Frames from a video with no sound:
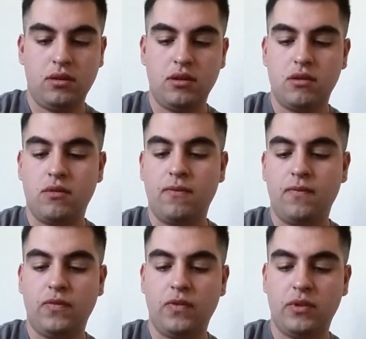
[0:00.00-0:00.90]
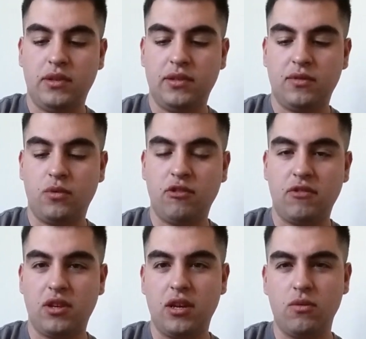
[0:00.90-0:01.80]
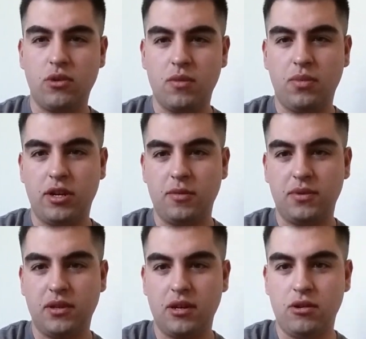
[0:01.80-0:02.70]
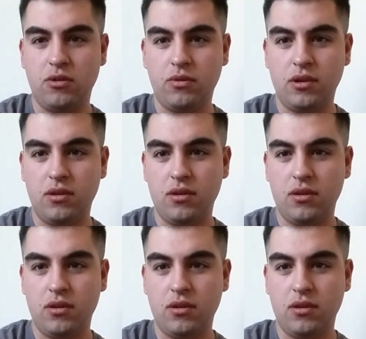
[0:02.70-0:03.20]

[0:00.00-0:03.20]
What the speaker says: Now, this is one of the Kaywoodie pipes that I own.